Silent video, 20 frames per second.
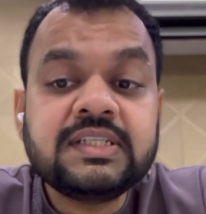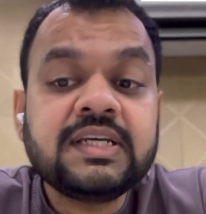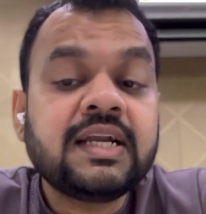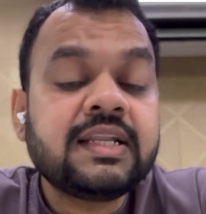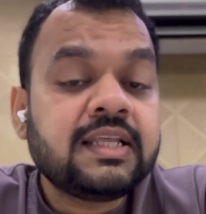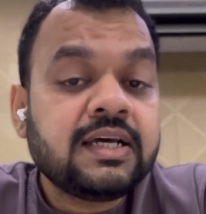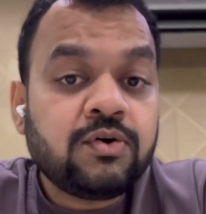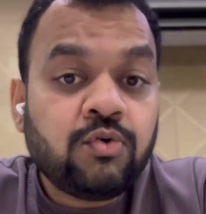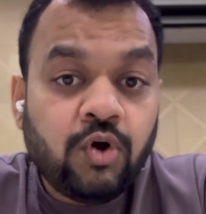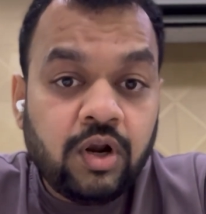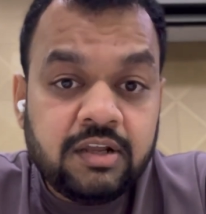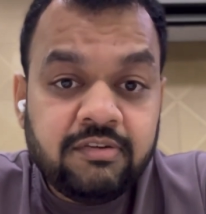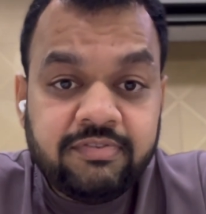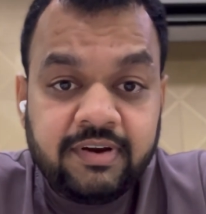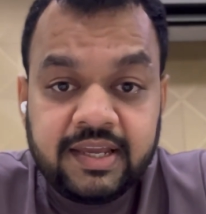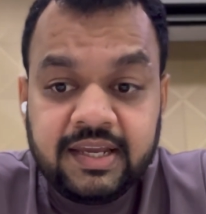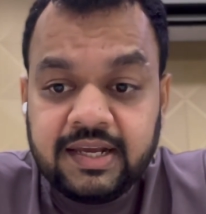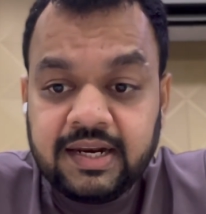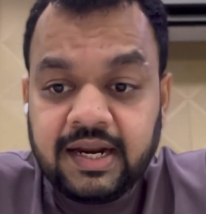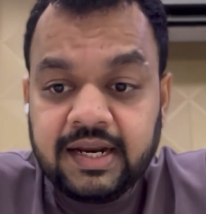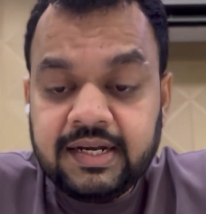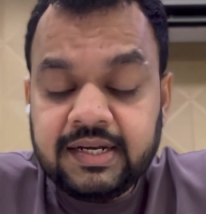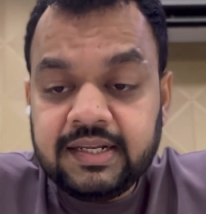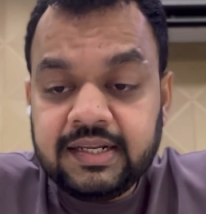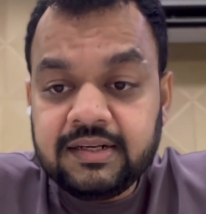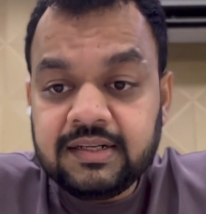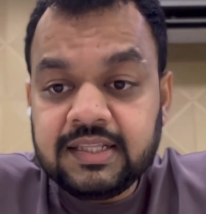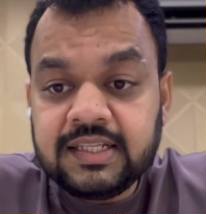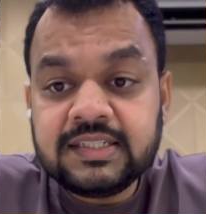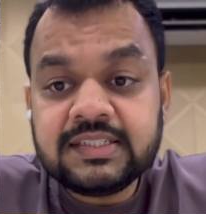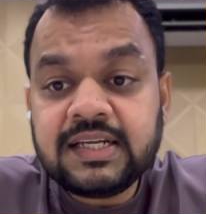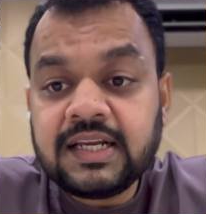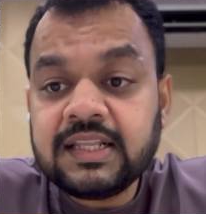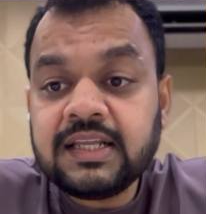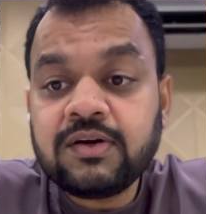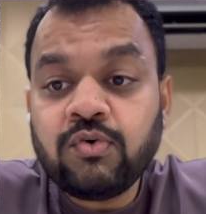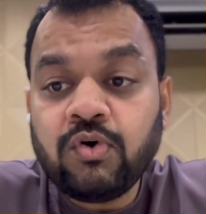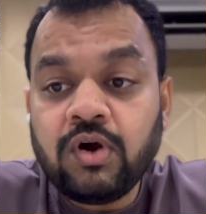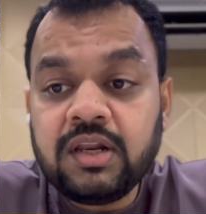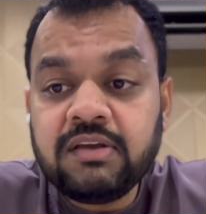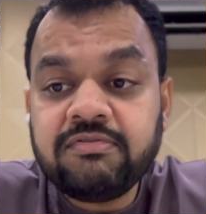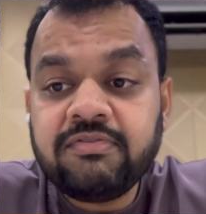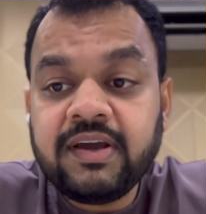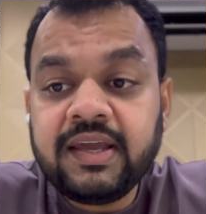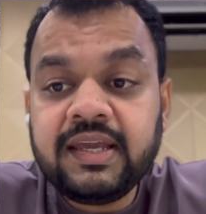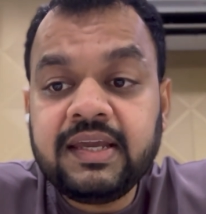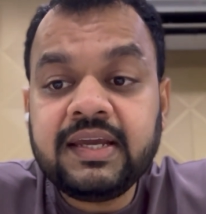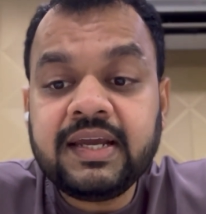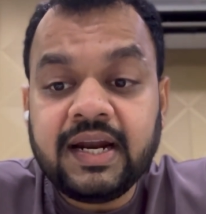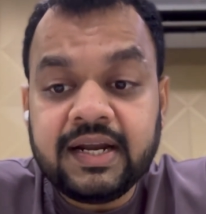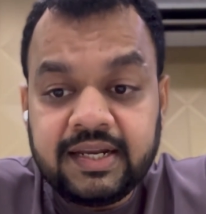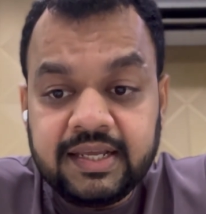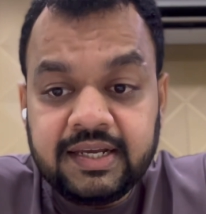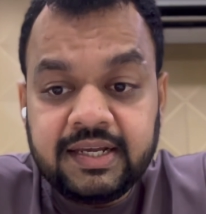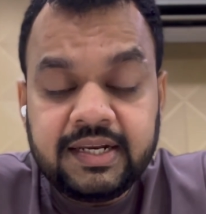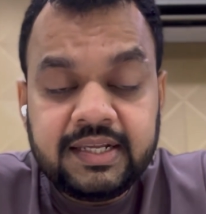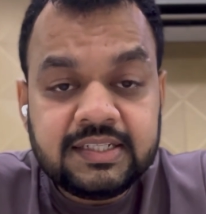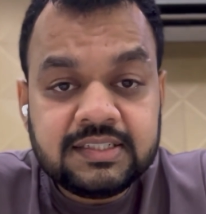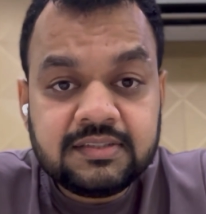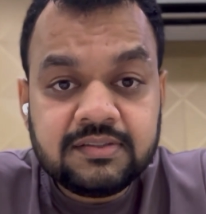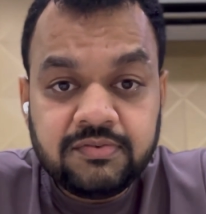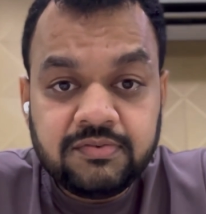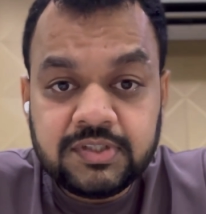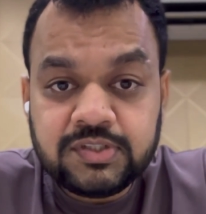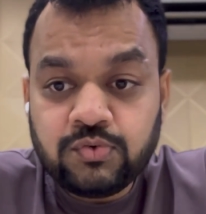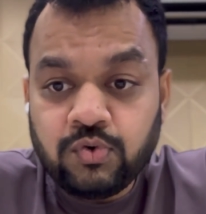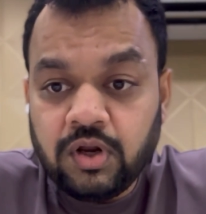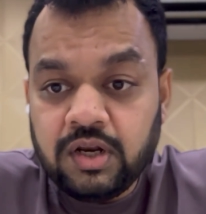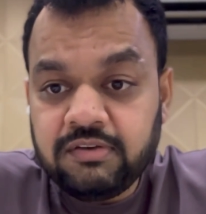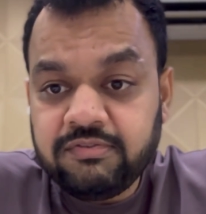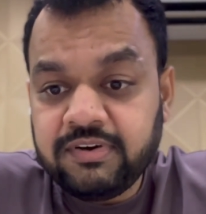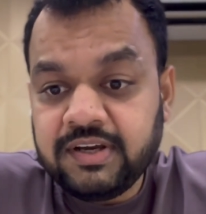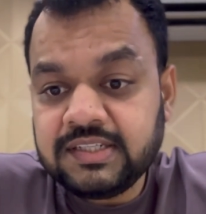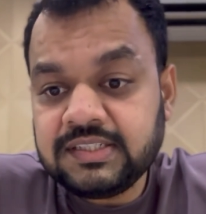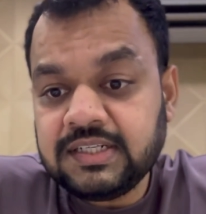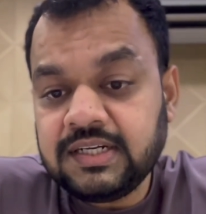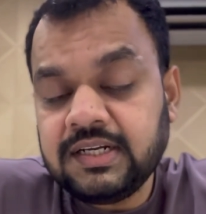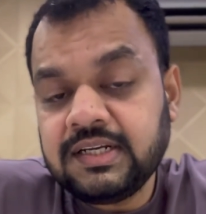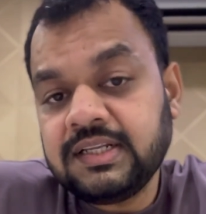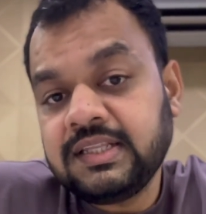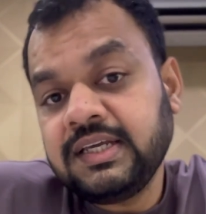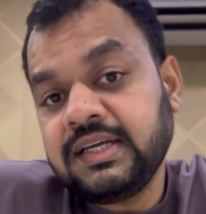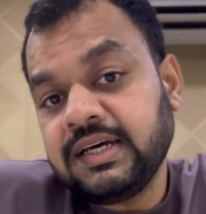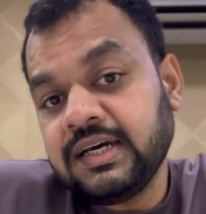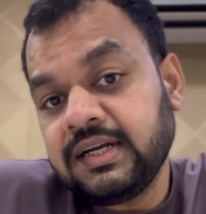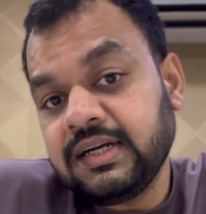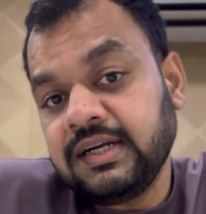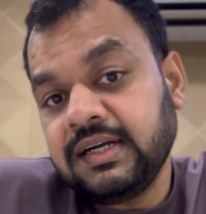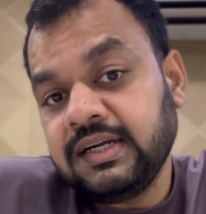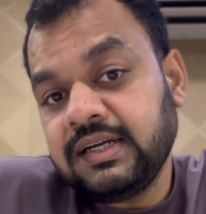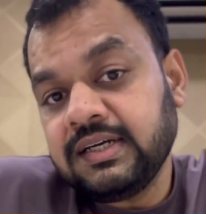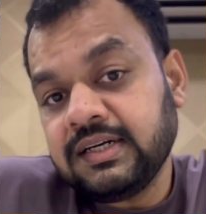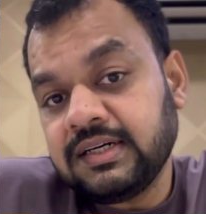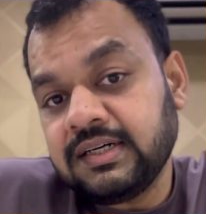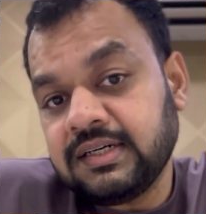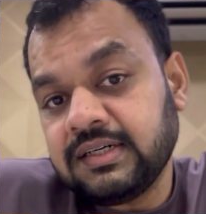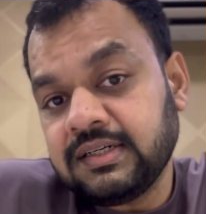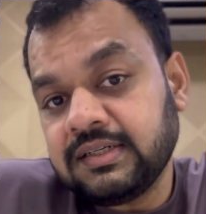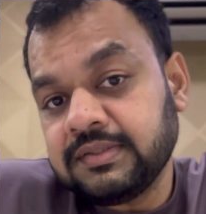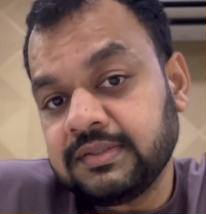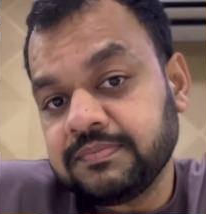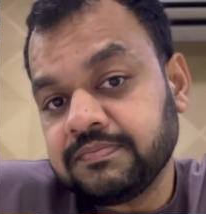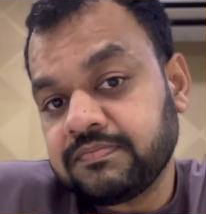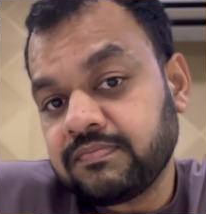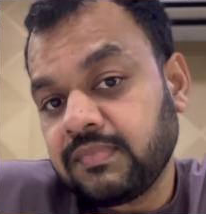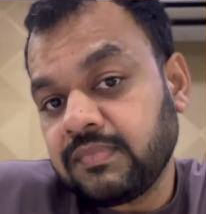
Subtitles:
So these are the qualifying criteria. These are the qualifying categories which qualifies under the current